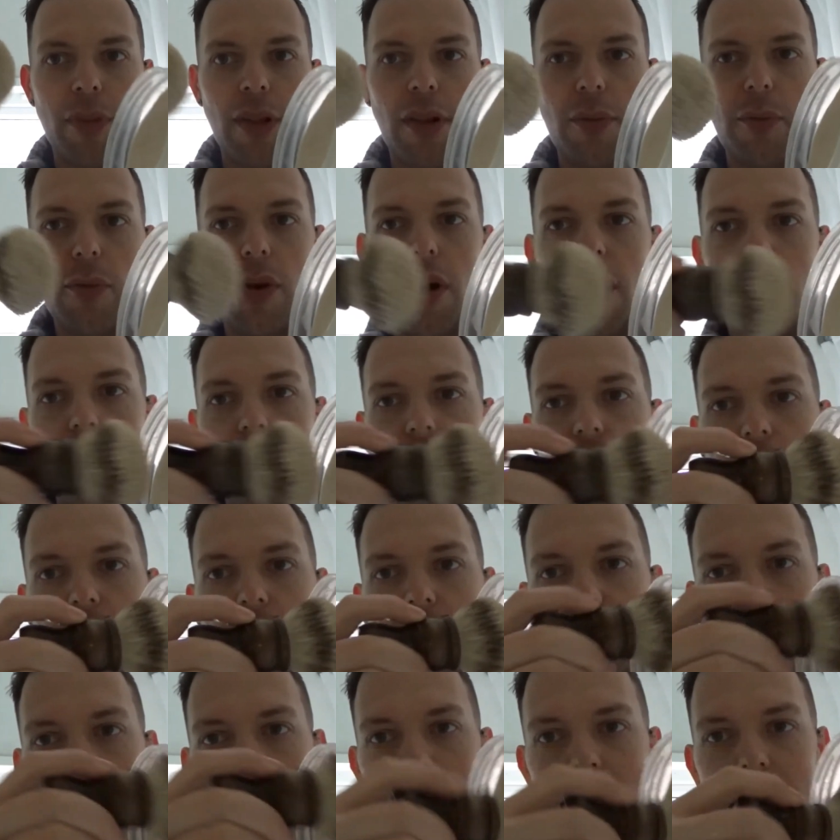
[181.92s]
what I
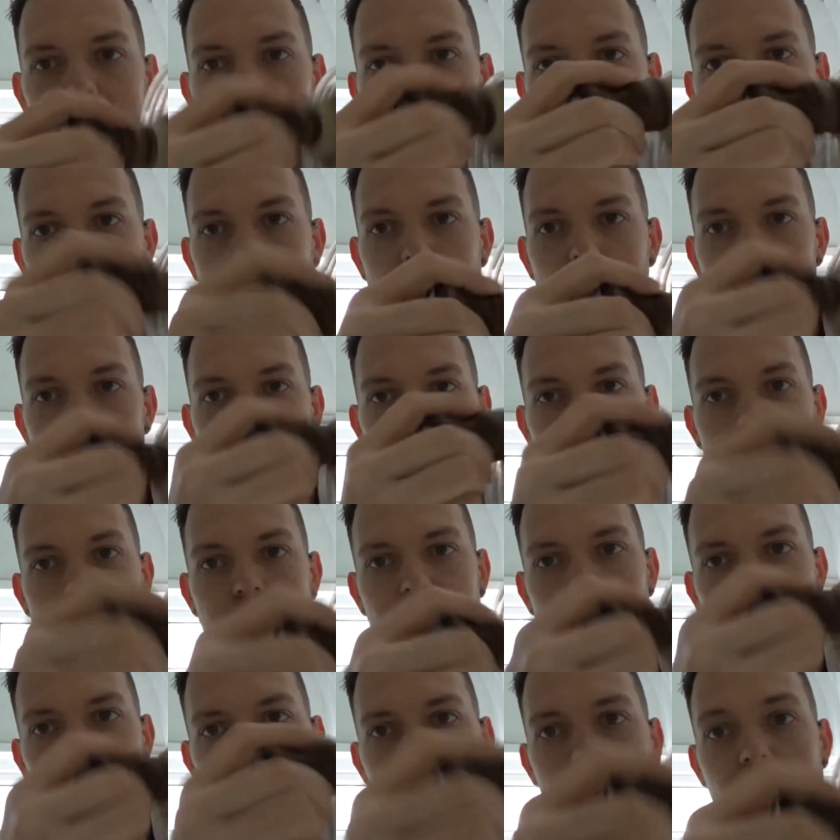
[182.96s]
notice about this brush,
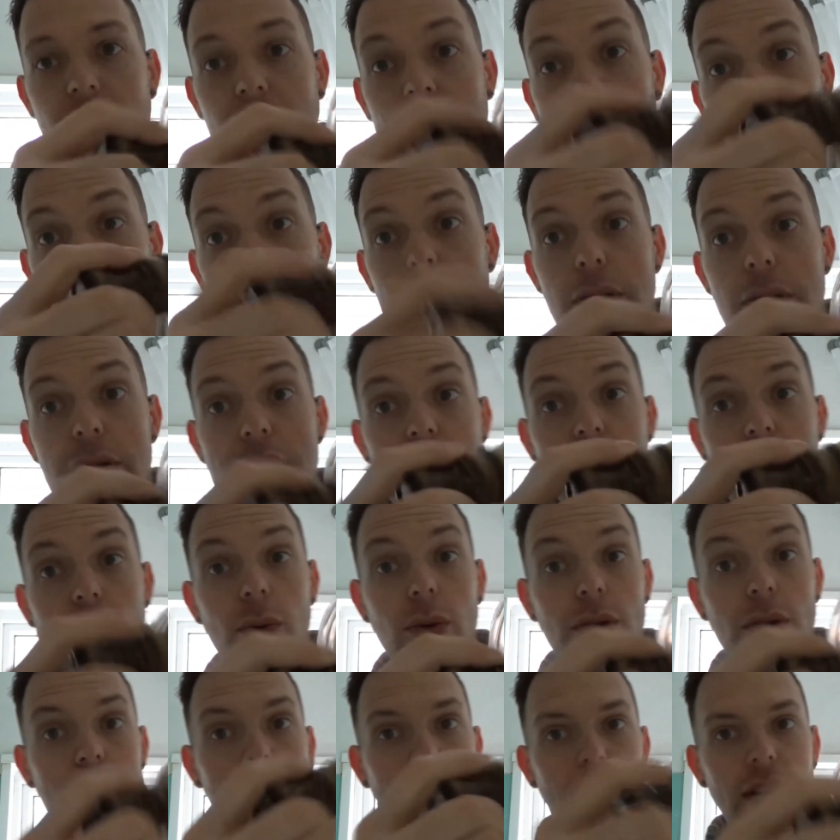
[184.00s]
flicked out most of the
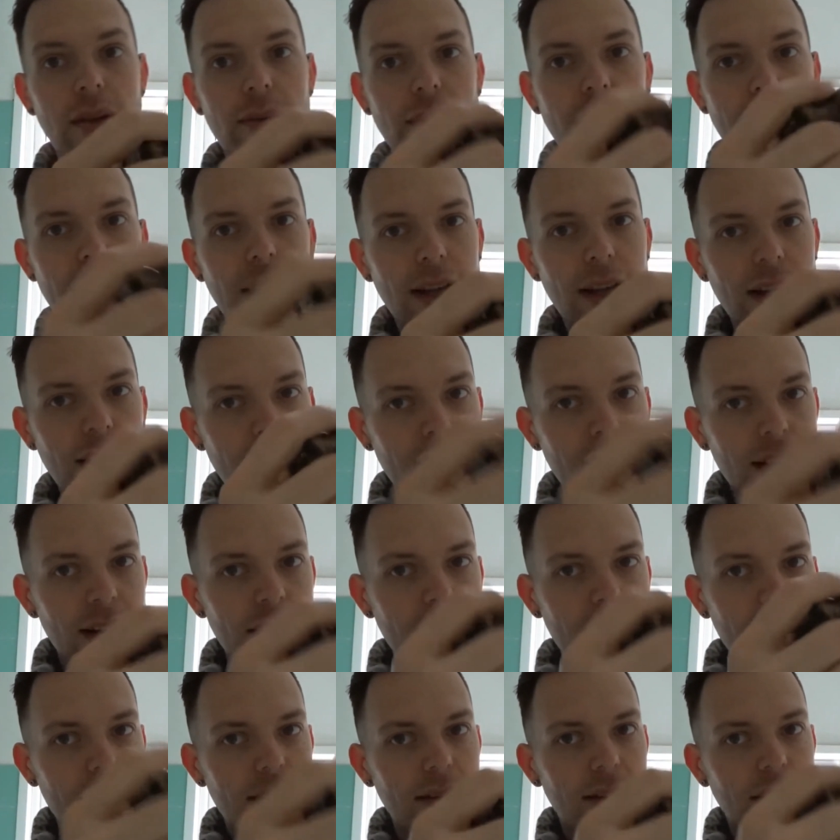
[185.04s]
water by the way,
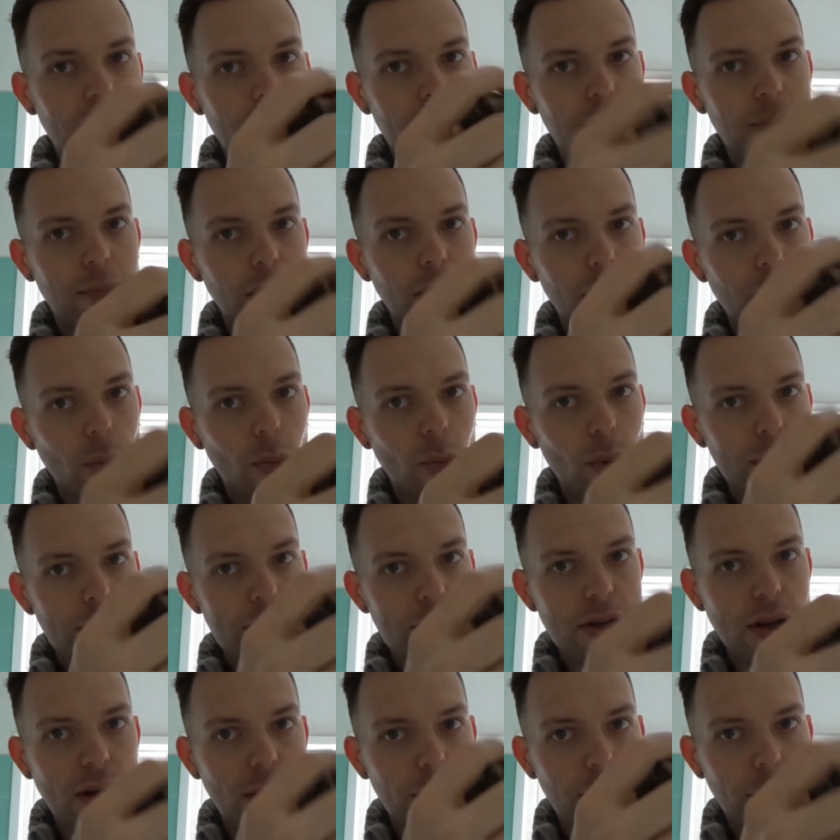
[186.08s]
is that it
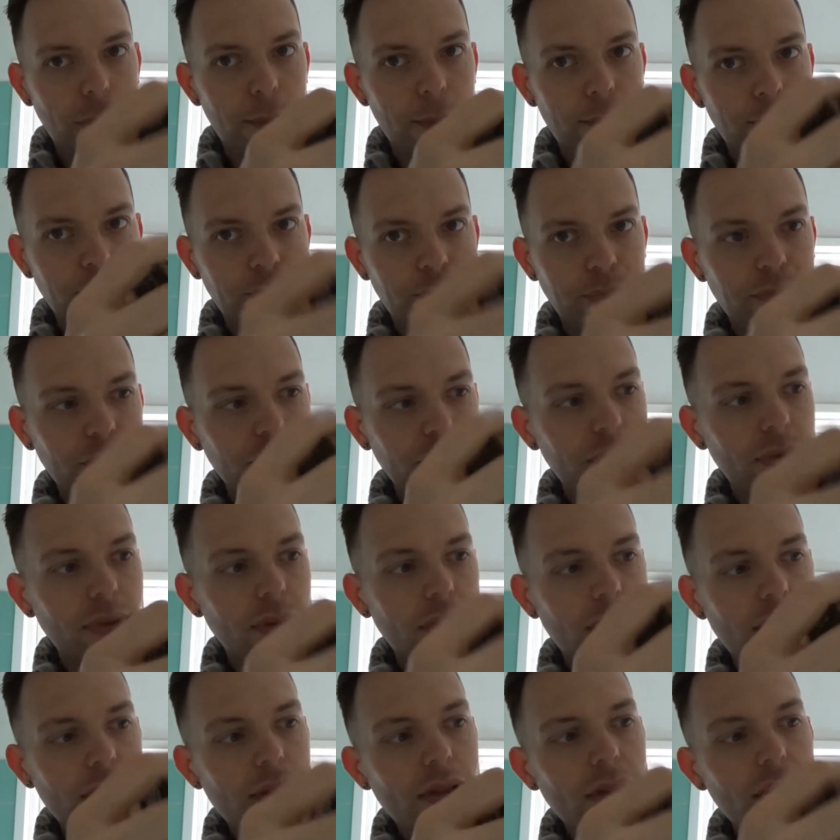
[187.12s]
whips up
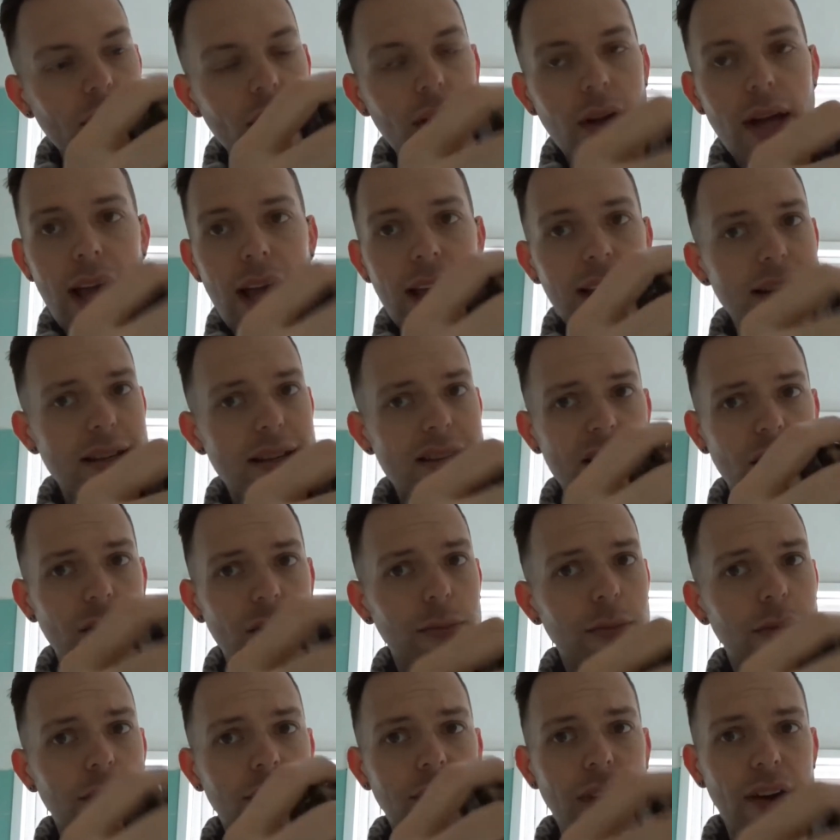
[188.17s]
any
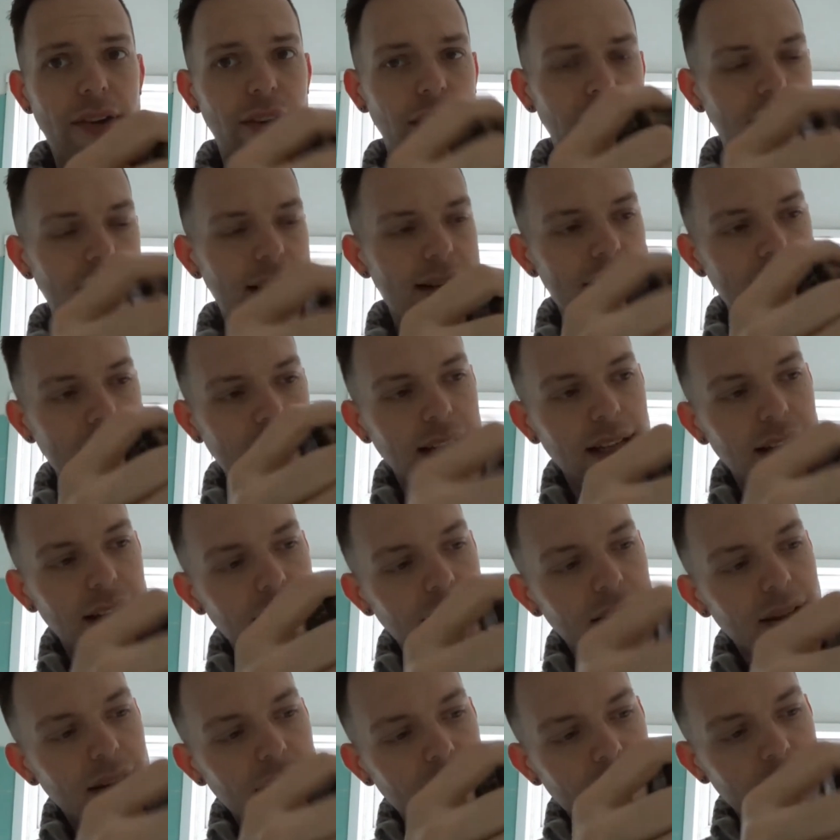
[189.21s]
soap very easily,
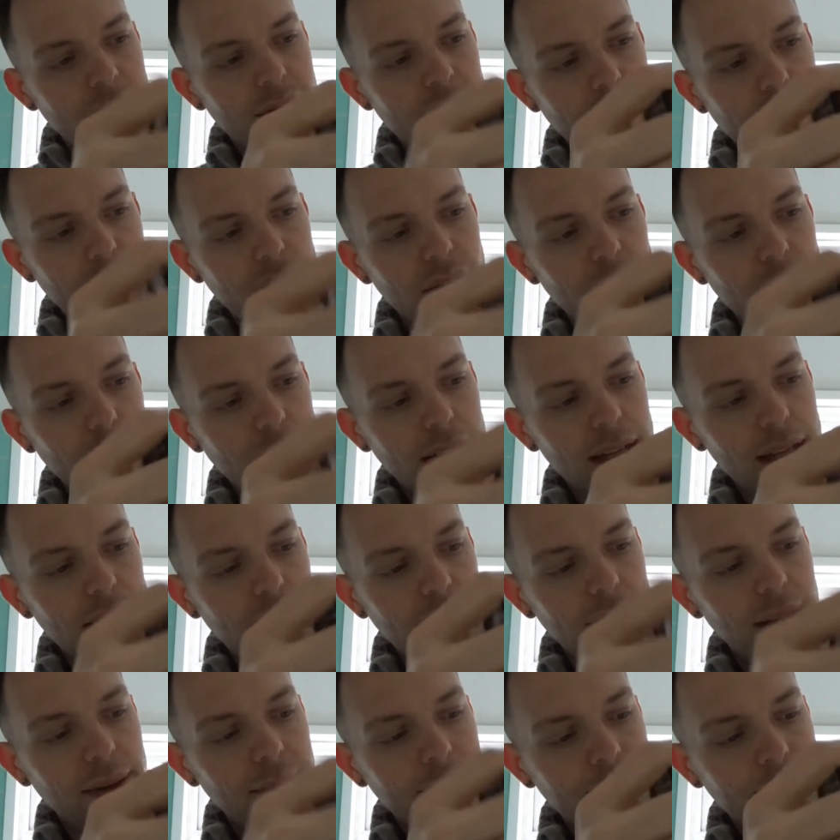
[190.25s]
very quickly.